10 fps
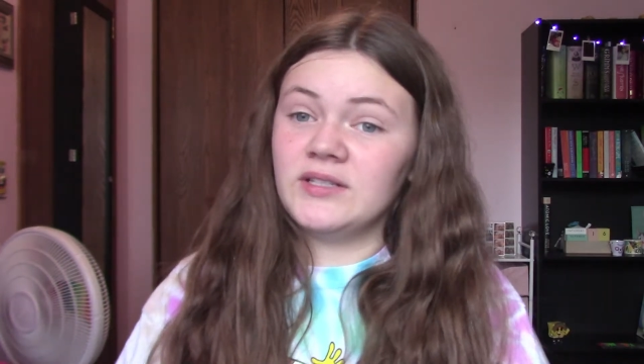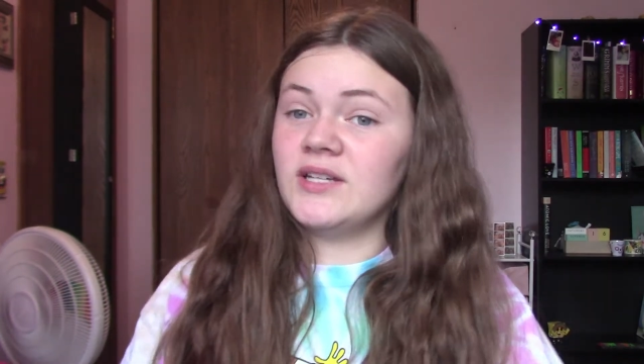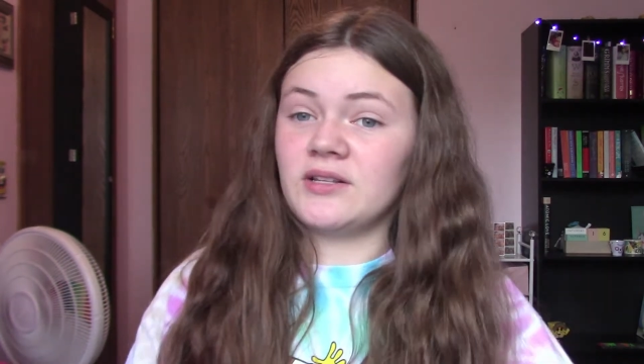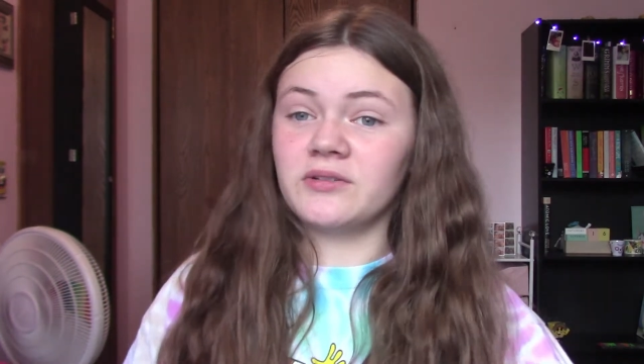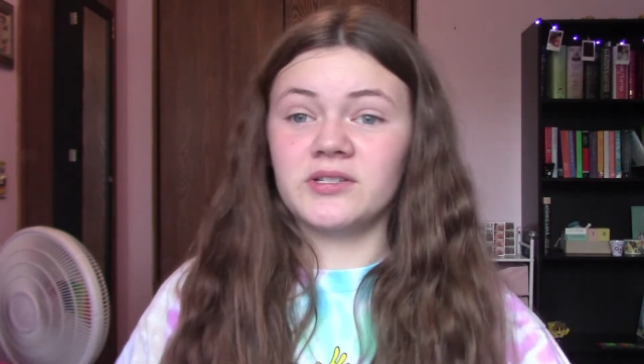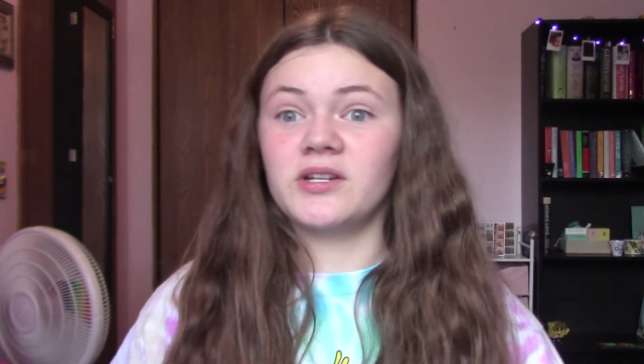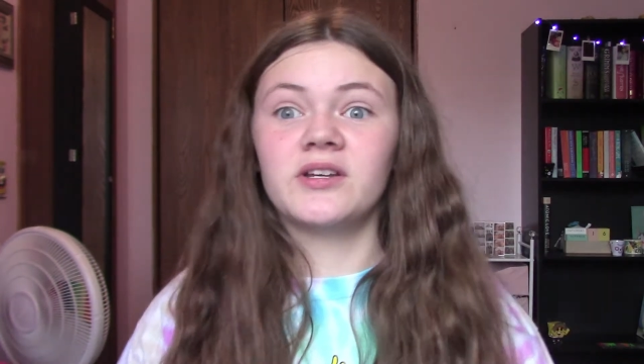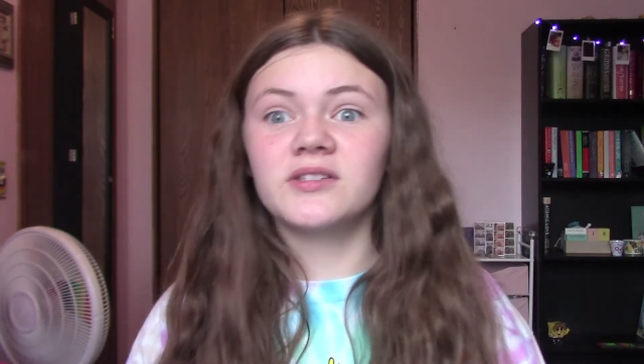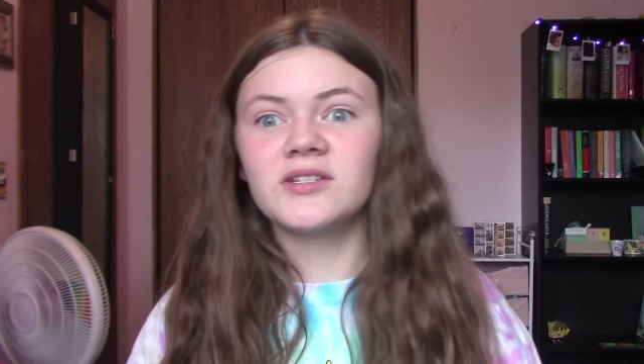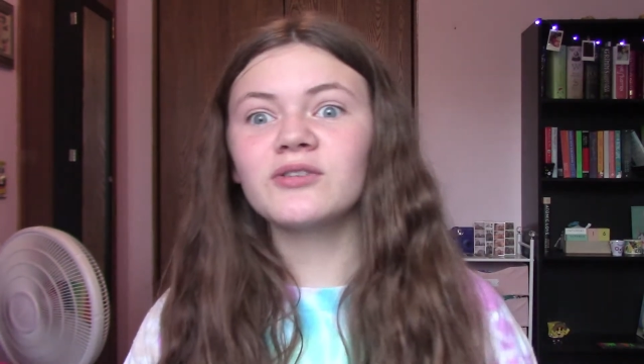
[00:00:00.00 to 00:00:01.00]
take those into
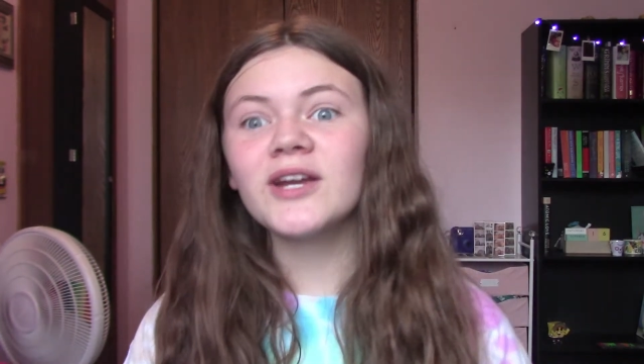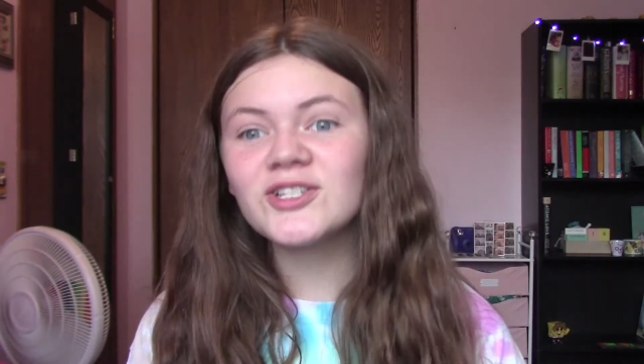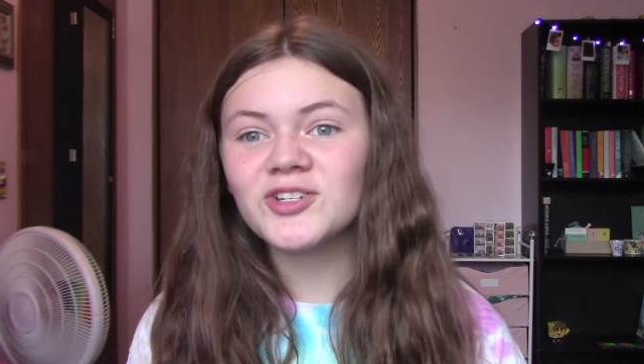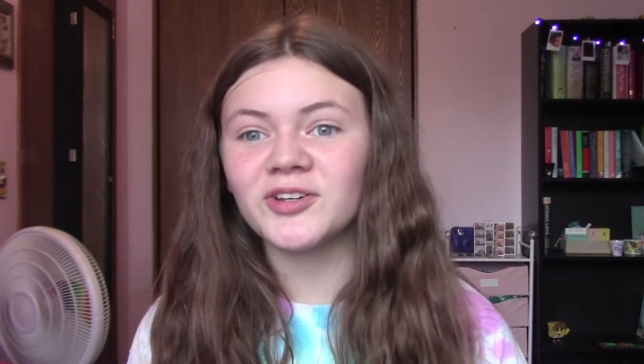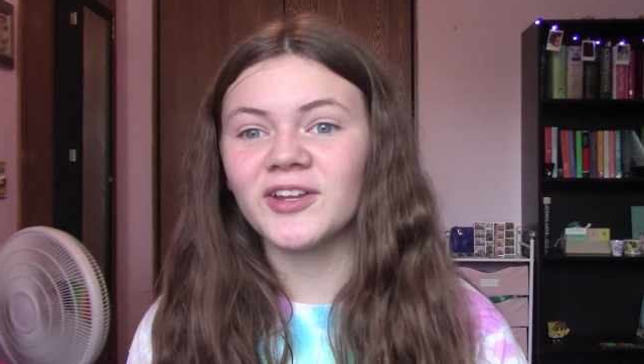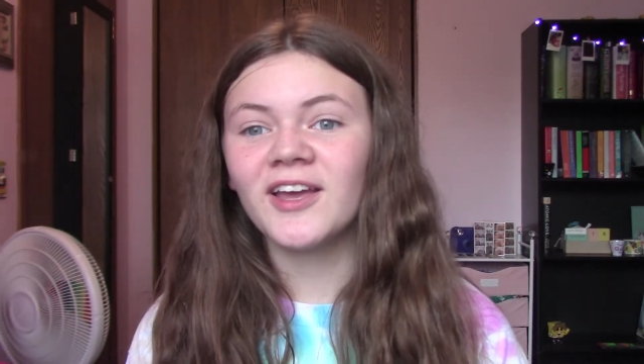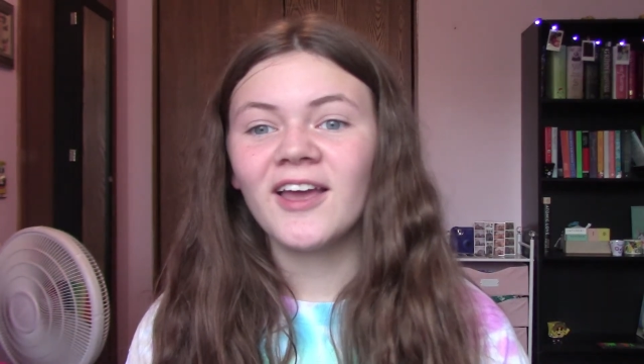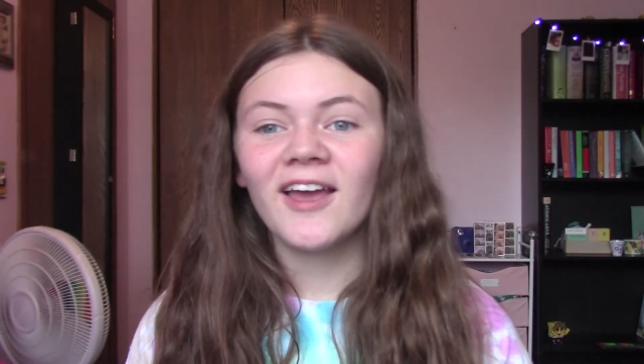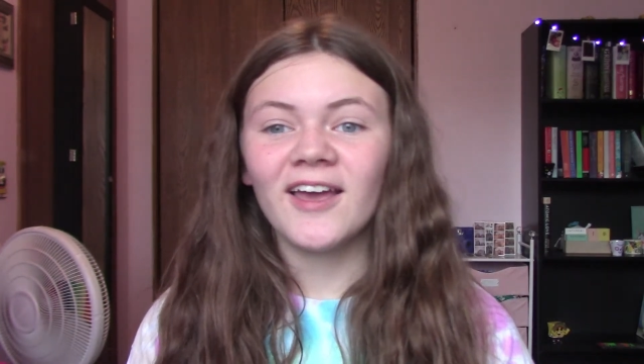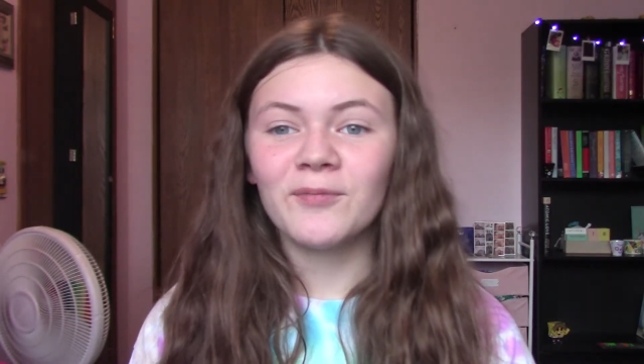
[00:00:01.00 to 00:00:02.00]
consideration
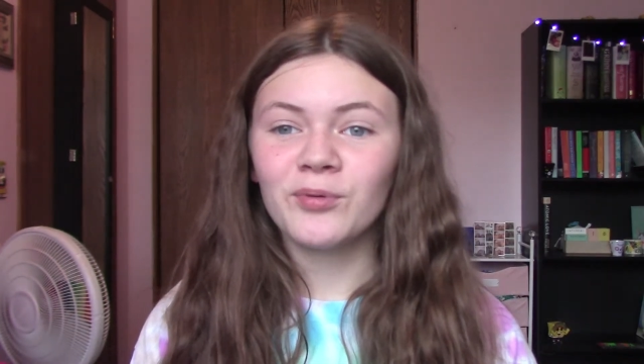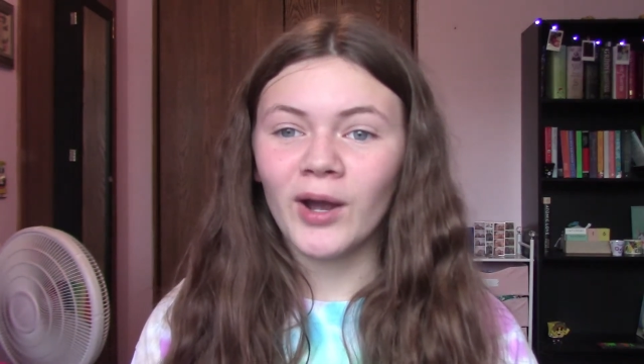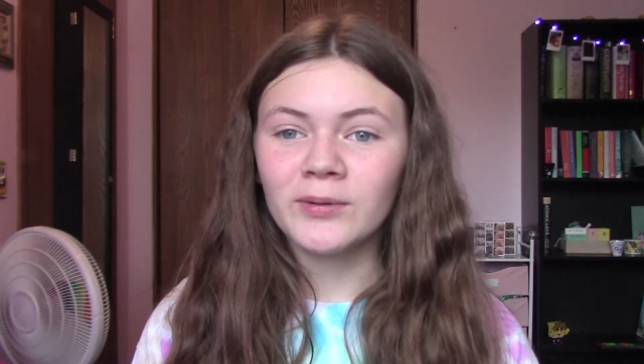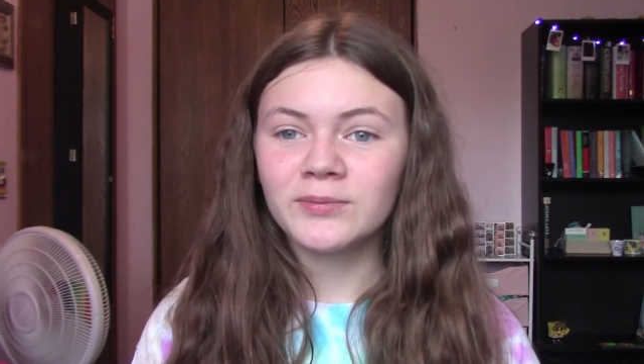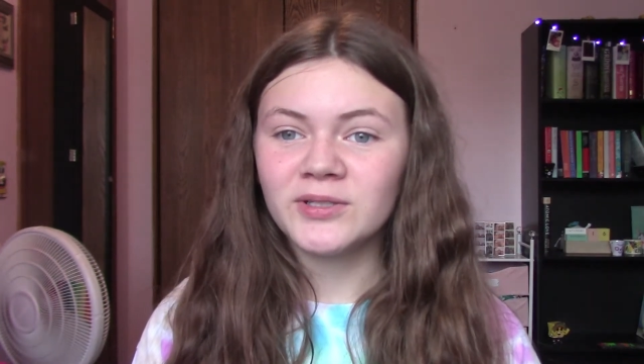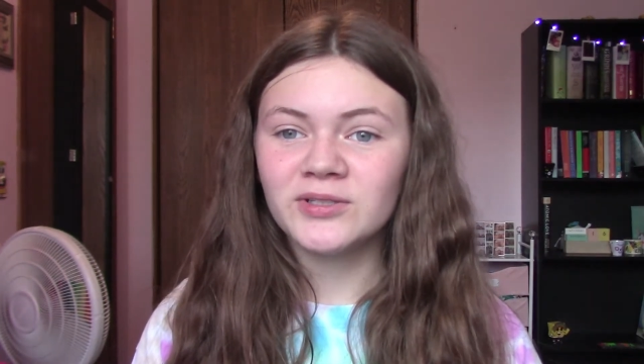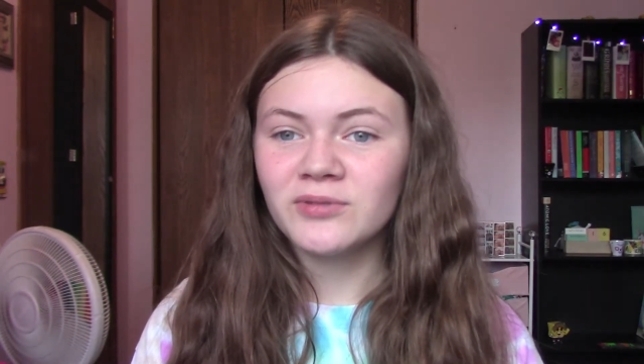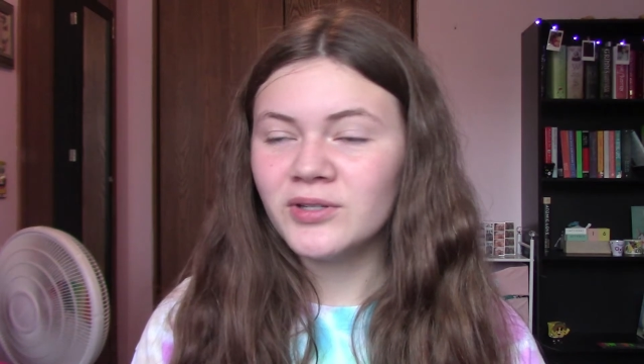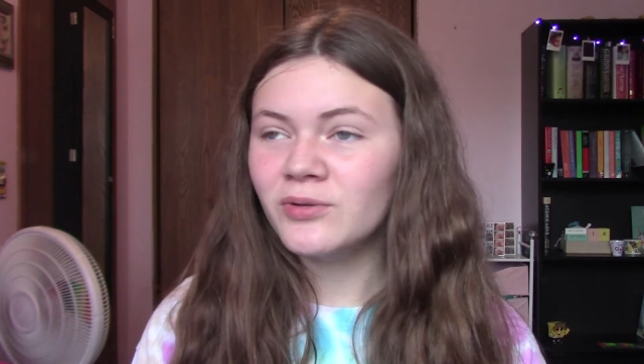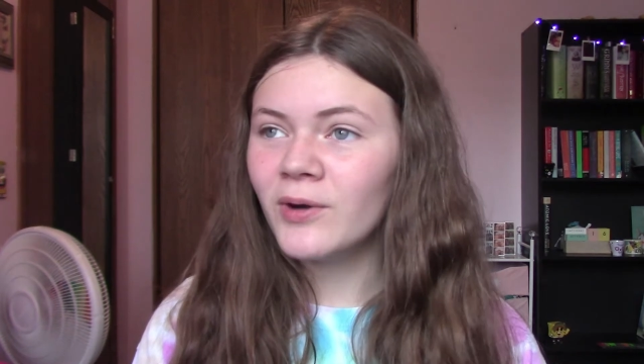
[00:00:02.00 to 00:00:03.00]
and probably do
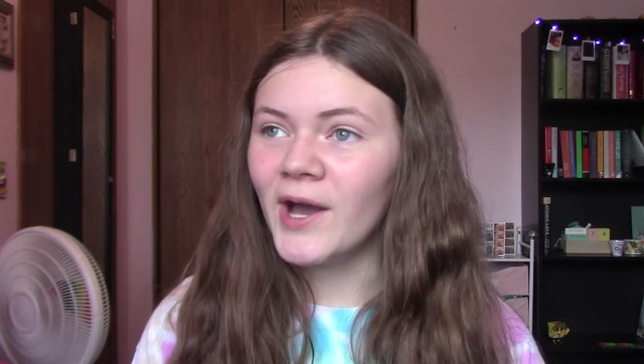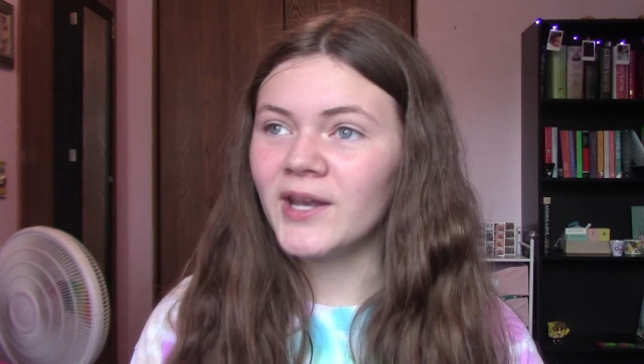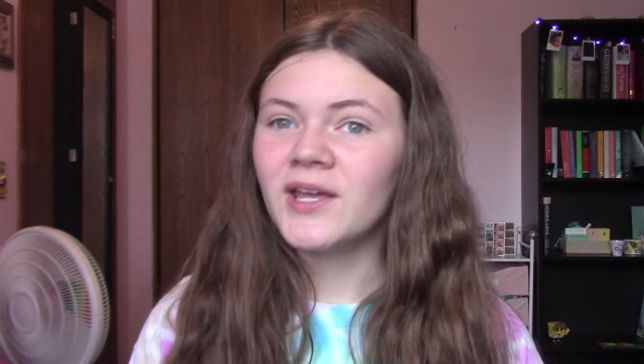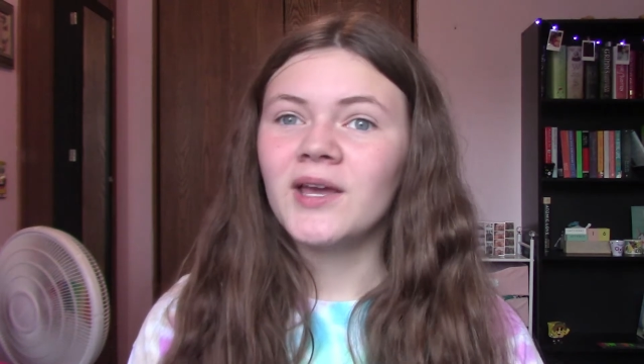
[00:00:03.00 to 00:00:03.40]
what you want.